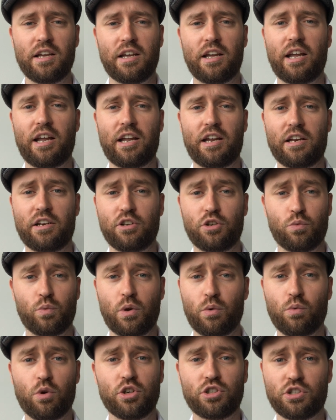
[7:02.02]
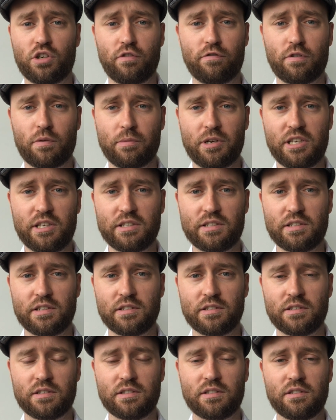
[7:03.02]
and we watch it from a
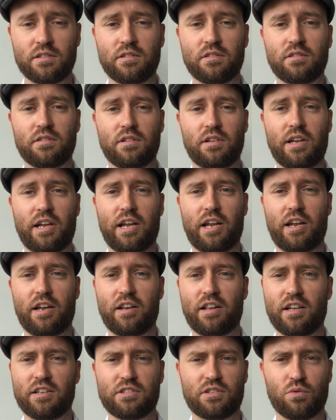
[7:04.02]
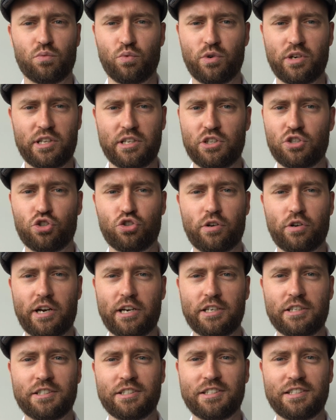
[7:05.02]
distance. And that's a really
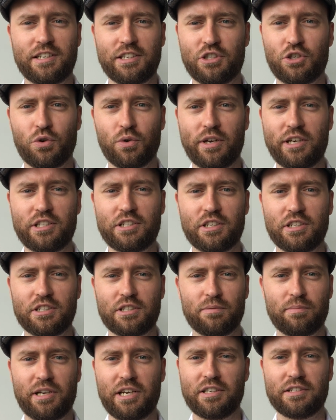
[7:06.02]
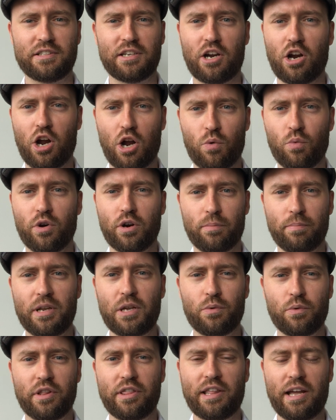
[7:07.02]
strange situation to me. It's like, I want to be
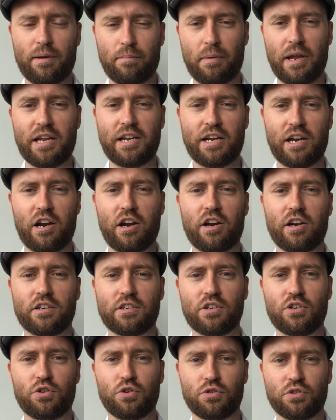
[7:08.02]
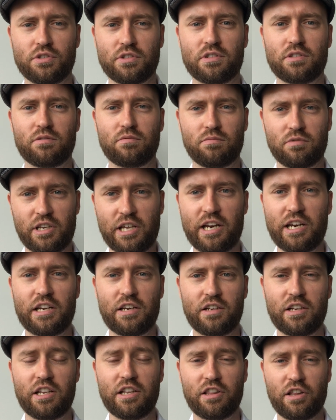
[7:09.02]
with that main character who's
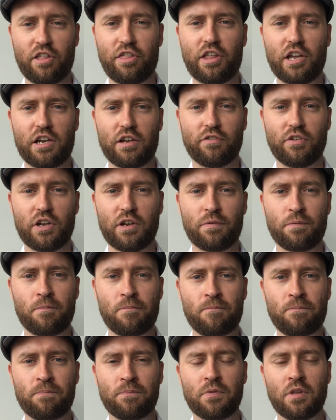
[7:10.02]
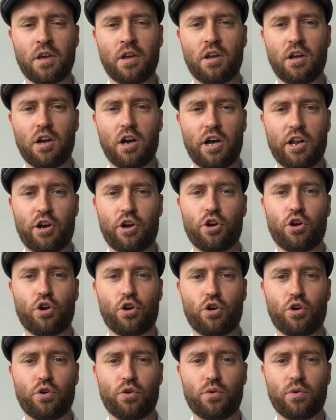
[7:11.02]
getting in the thick of it. I don't
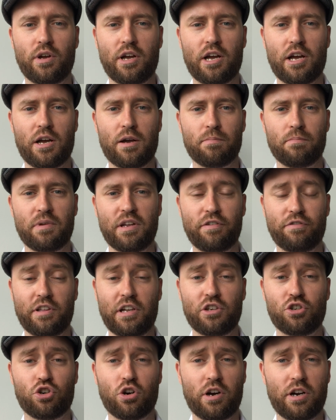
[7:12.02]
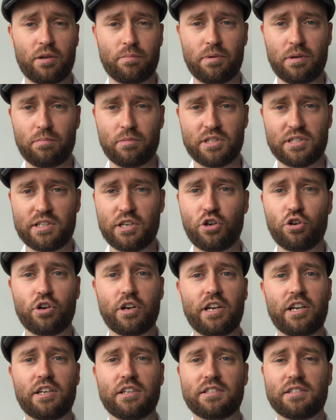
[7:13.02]
know if they're trying to be
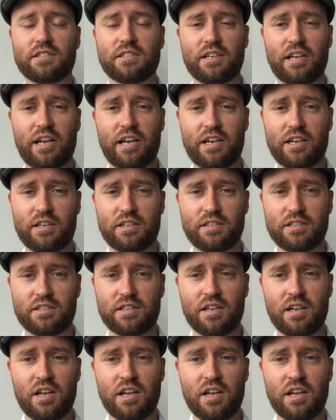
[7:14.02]
mysterious and